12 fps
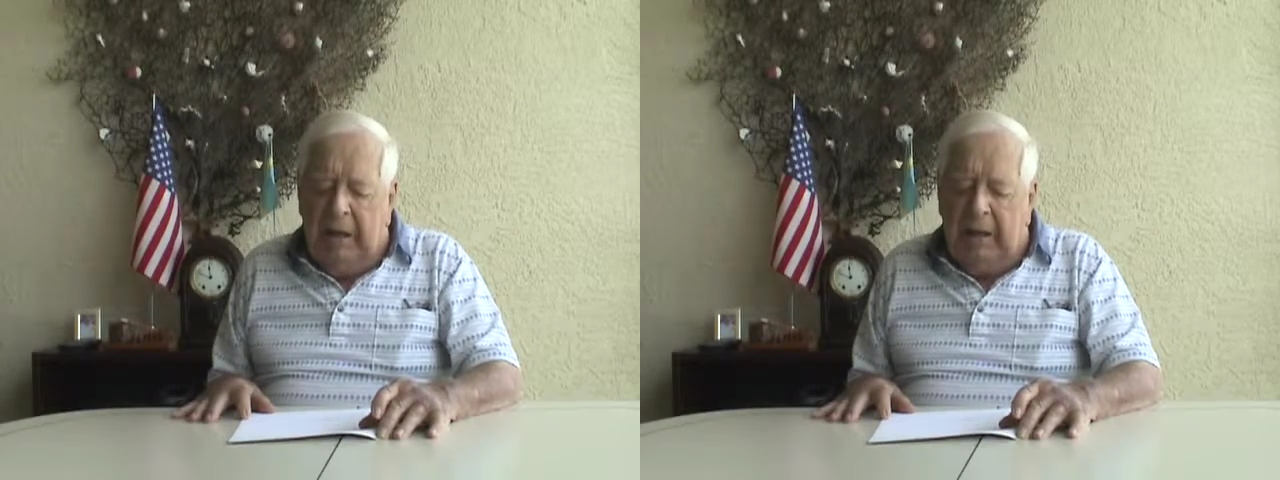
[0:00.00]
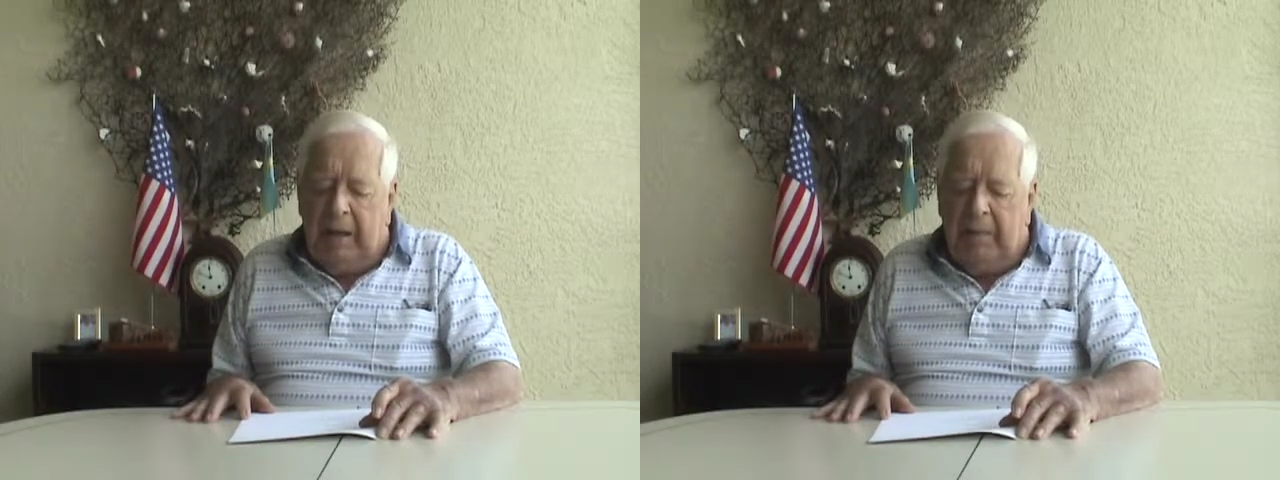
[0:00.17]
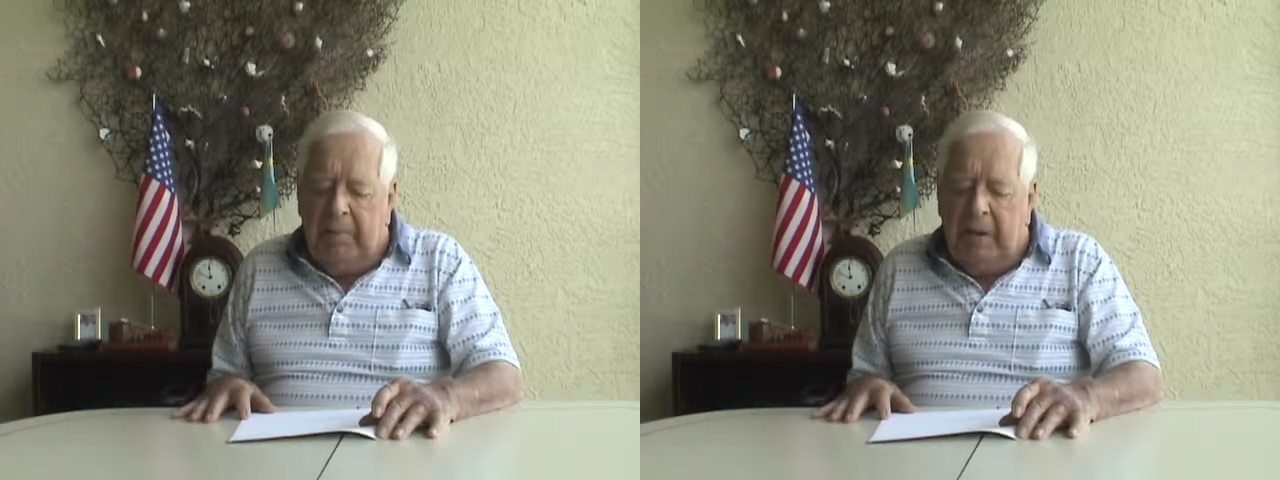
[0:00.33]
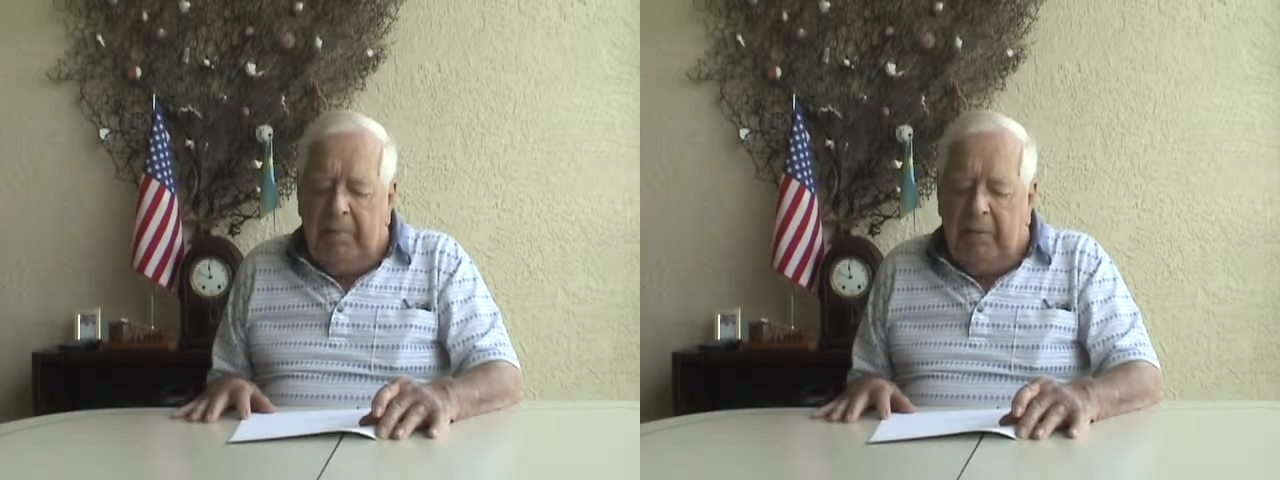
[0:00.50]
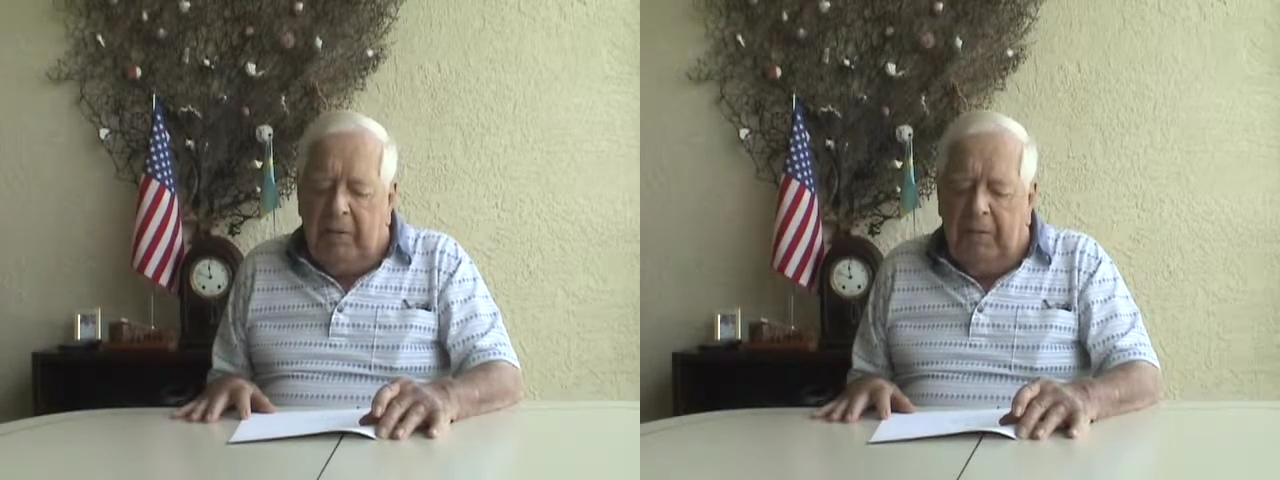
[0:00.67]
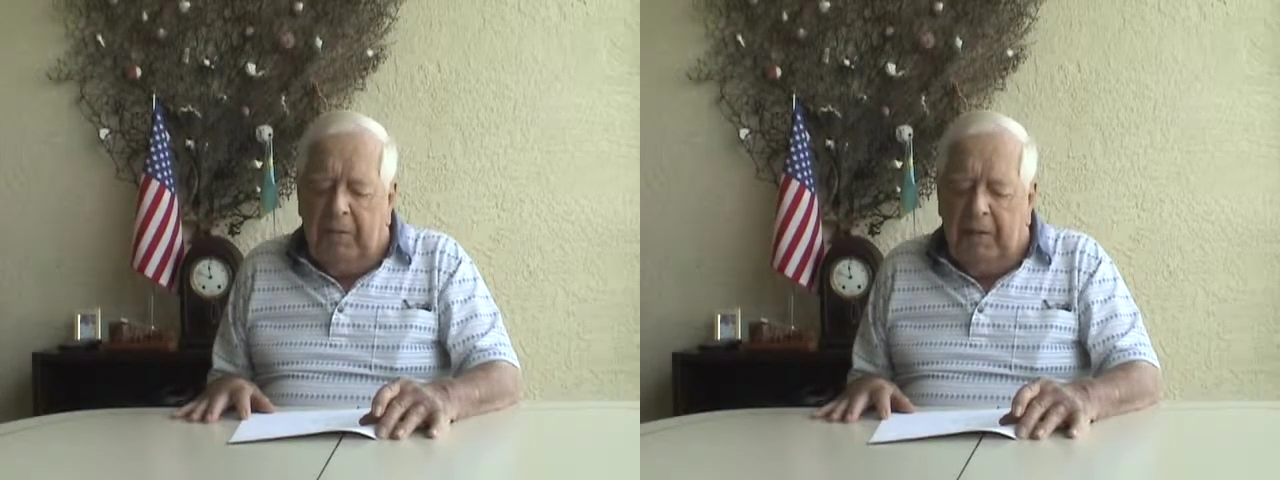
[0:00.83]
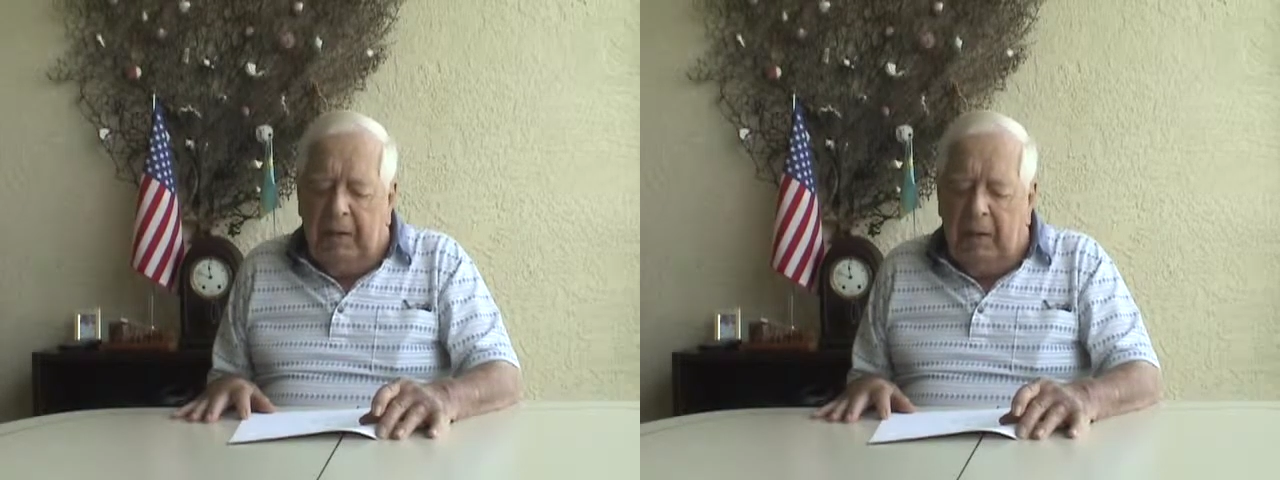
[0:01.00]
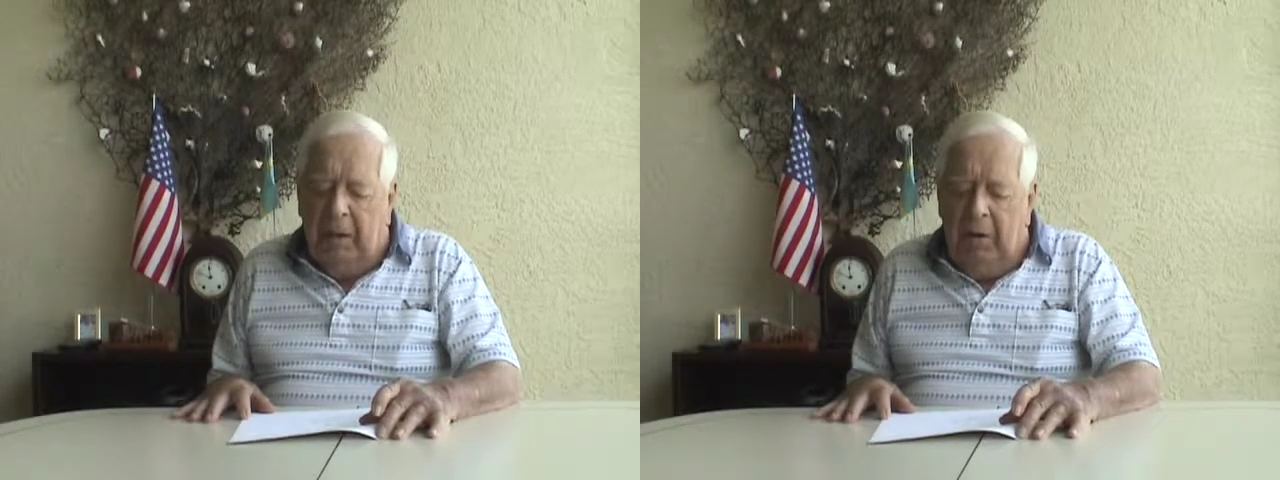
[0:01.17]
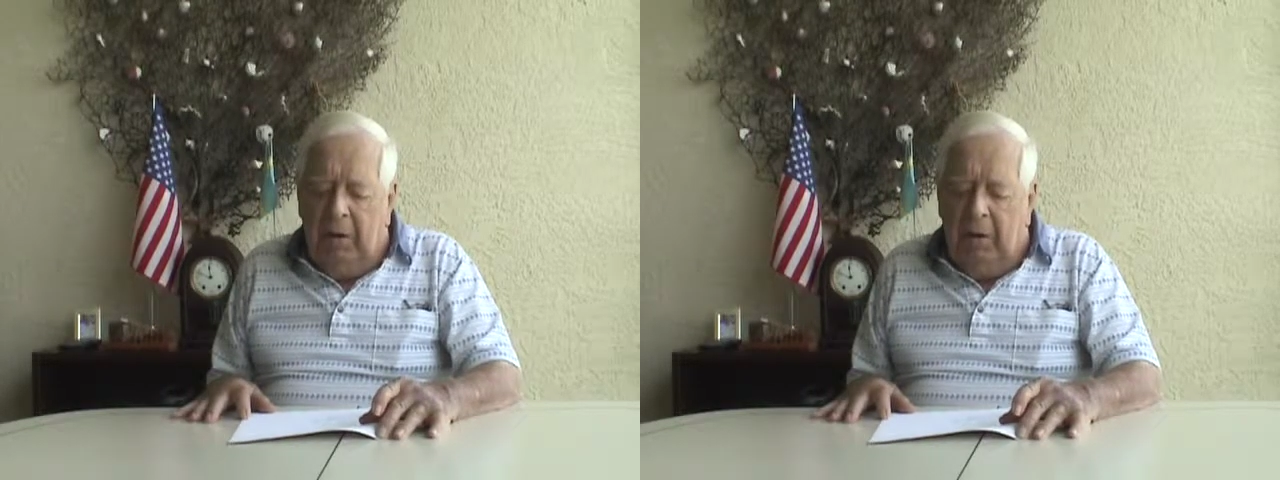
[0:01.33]
that a
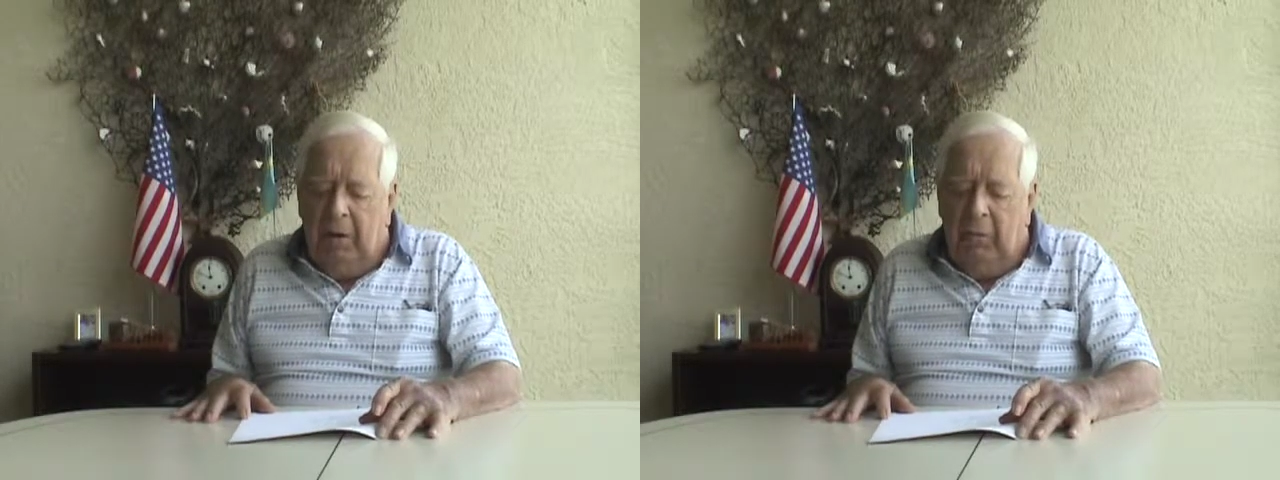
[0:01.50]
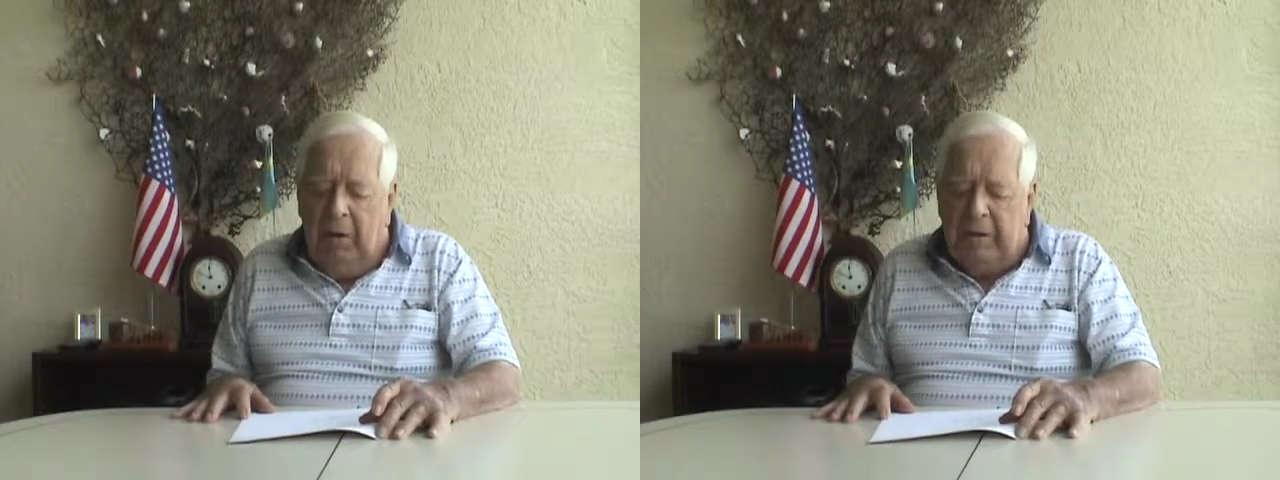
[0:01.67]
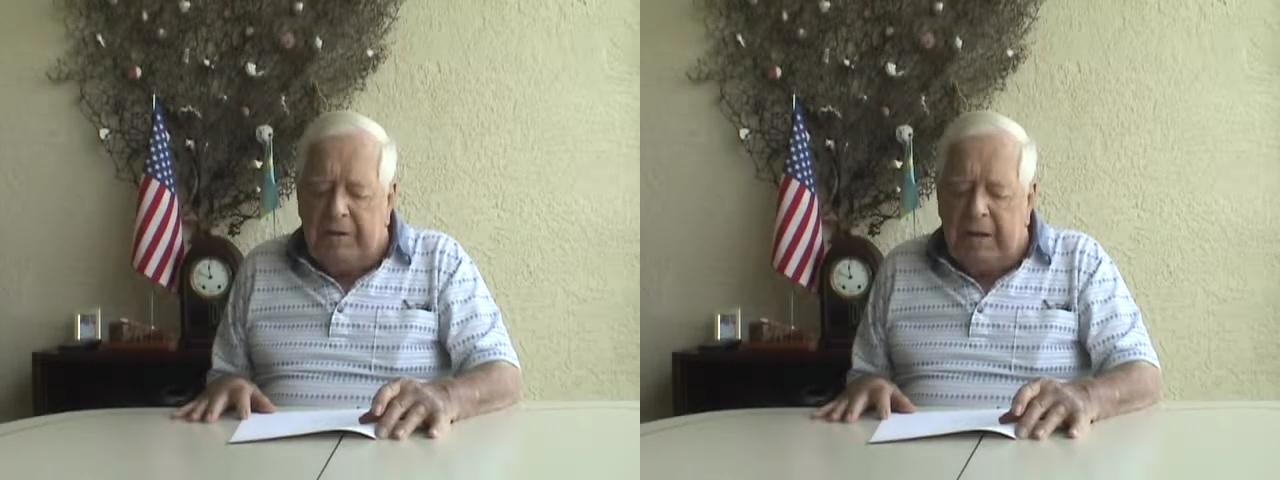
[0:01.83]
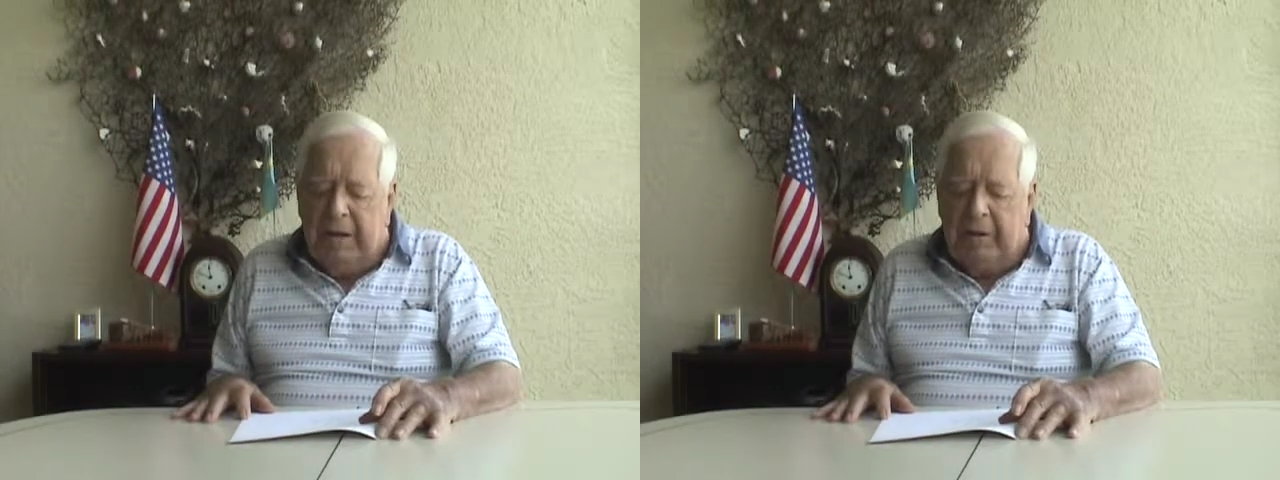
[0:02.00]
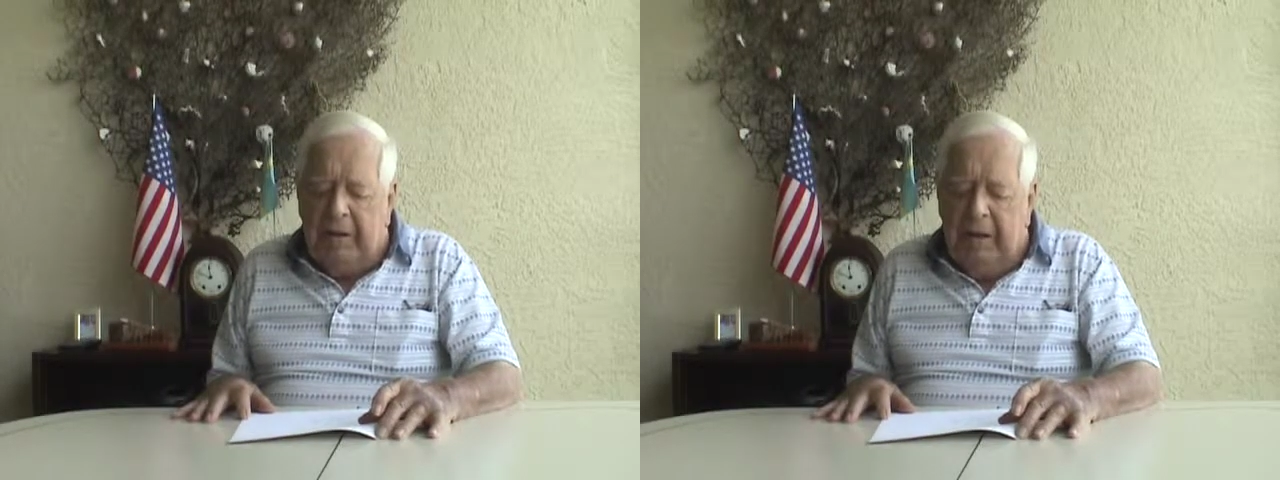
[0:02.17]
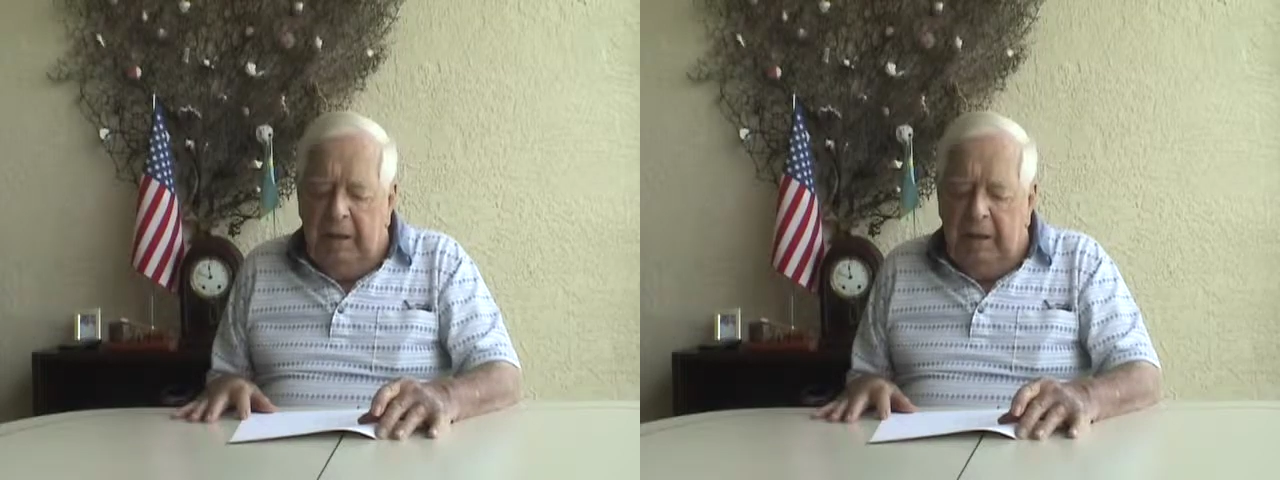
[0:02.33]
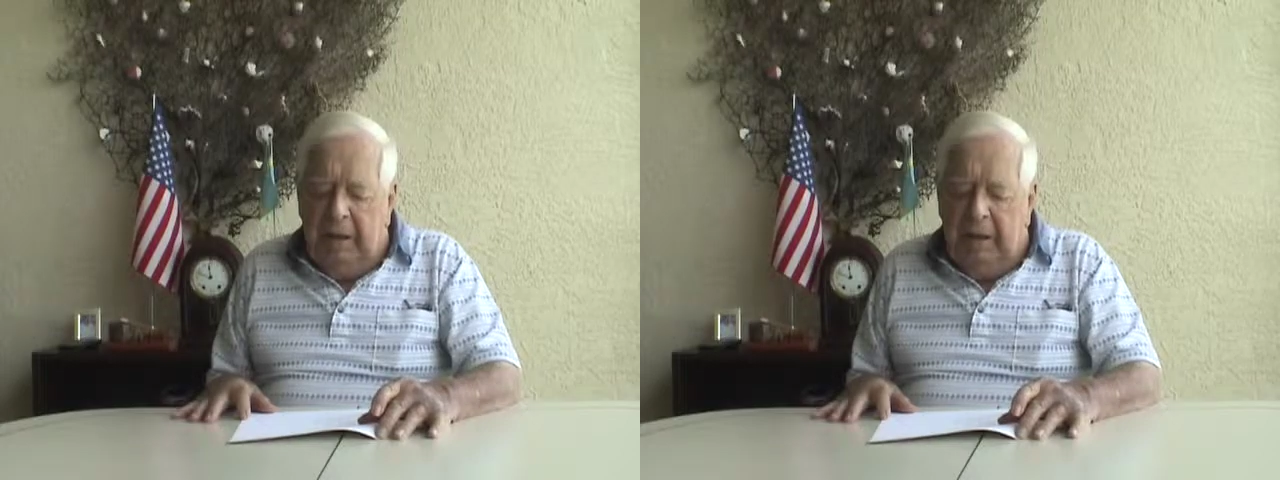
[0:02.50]
bumblebee wears out